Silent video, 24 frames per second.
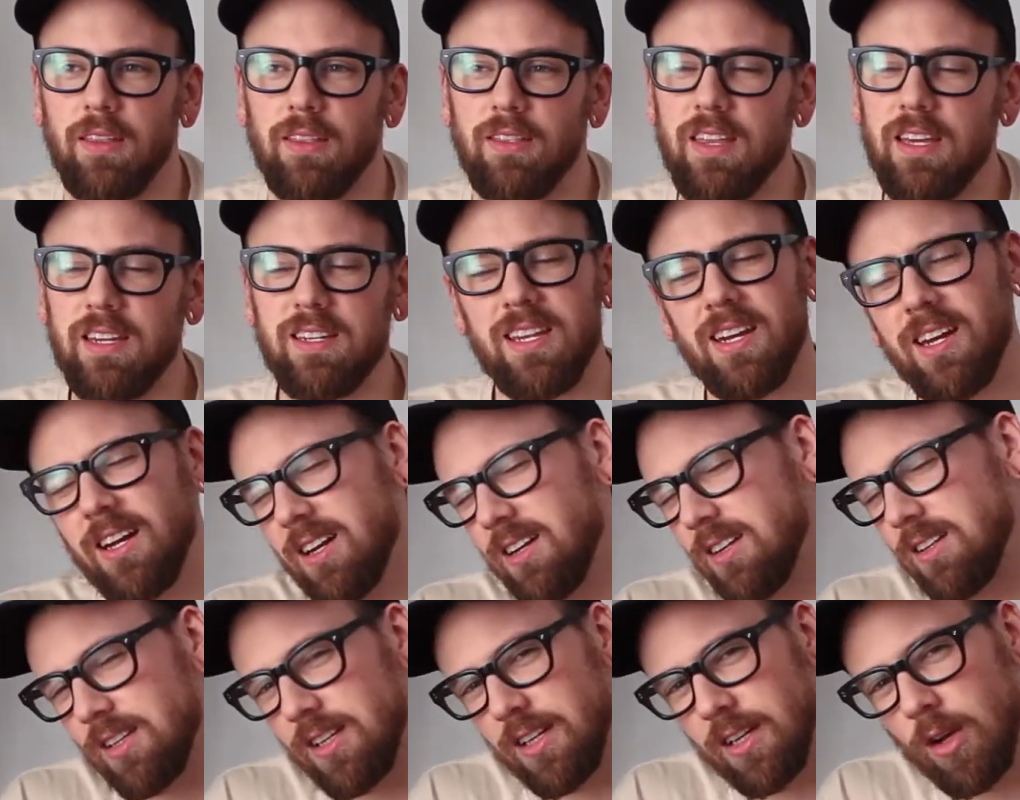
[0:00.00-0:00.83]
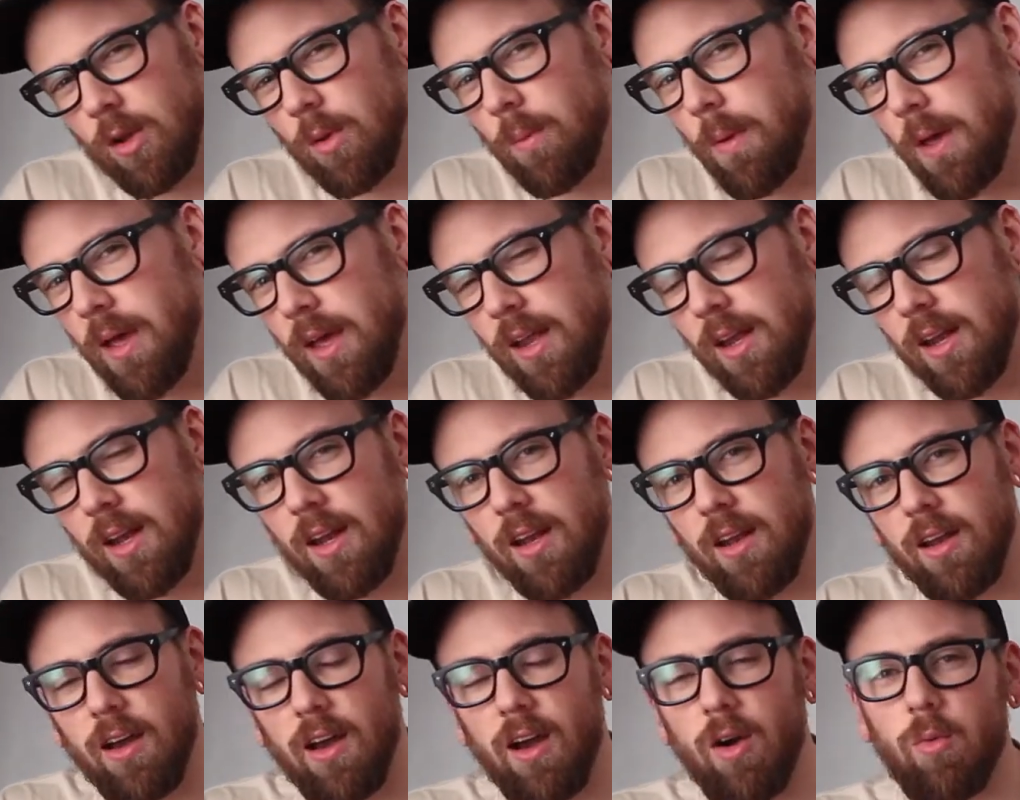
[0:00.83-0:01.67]
they did it a little bit
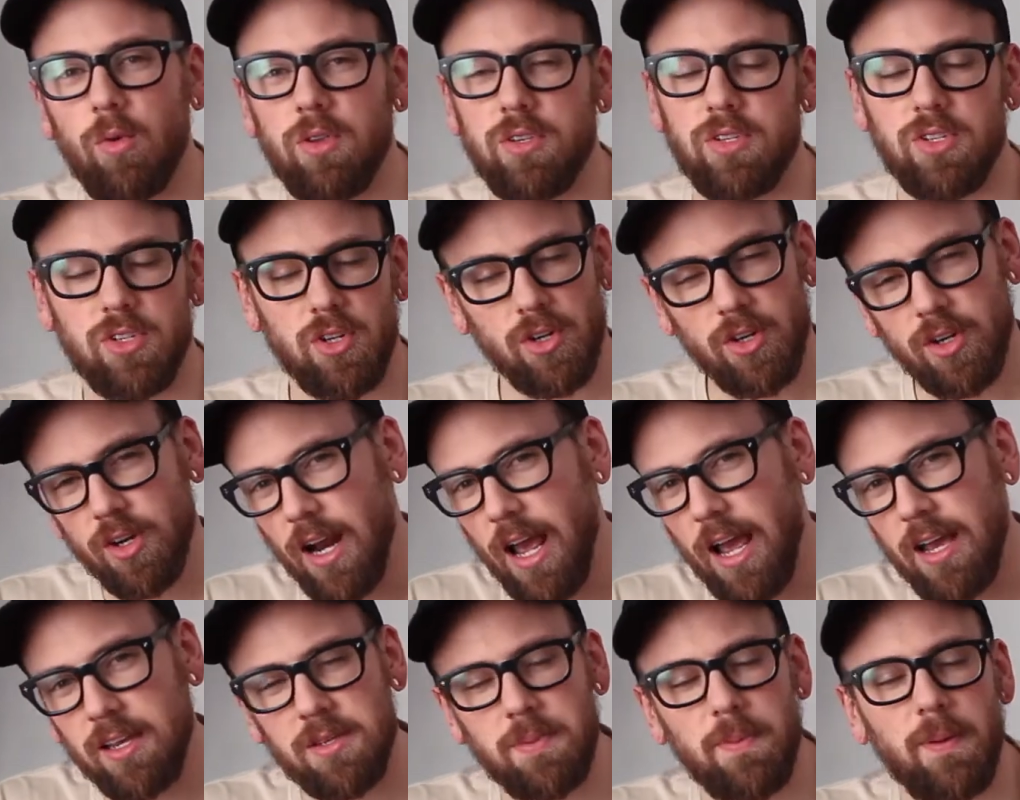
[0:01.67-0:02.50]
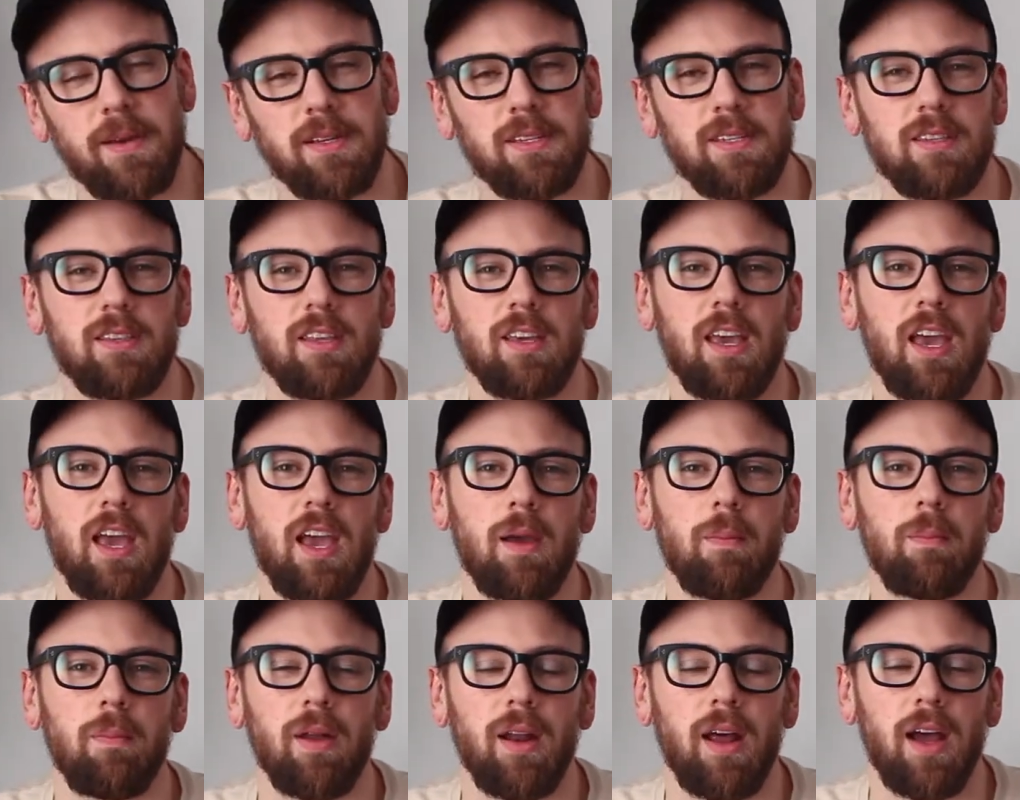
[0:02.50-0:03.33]
with certain aspects in the
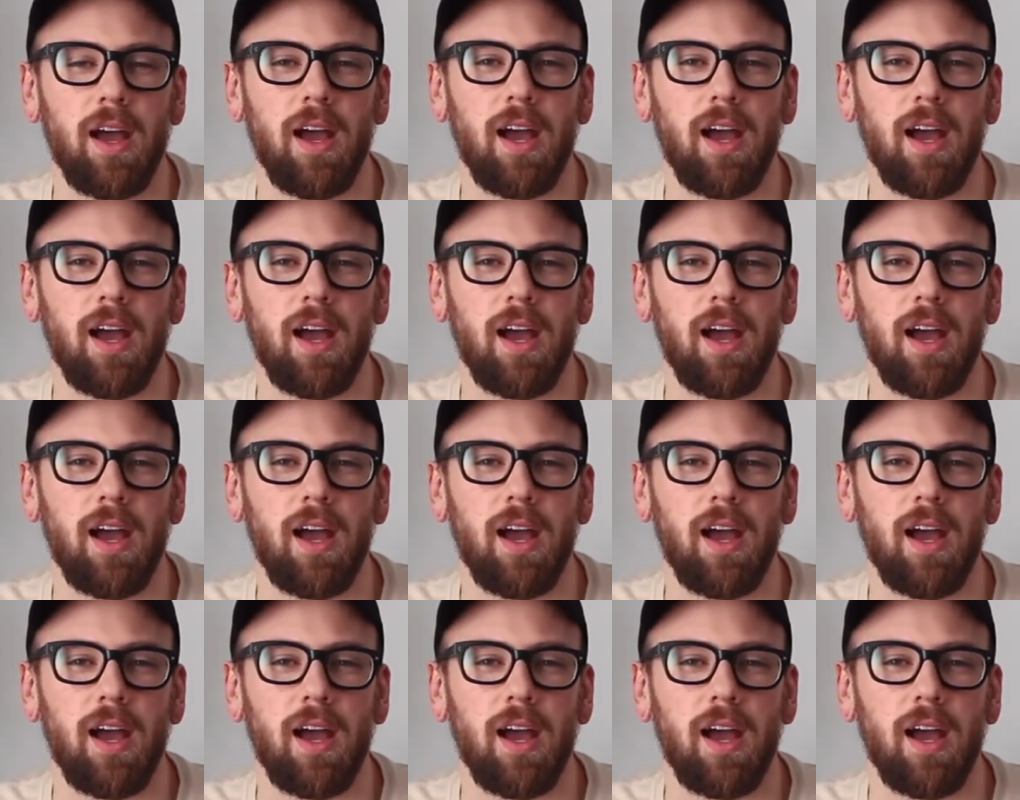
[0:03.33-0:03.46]
game, but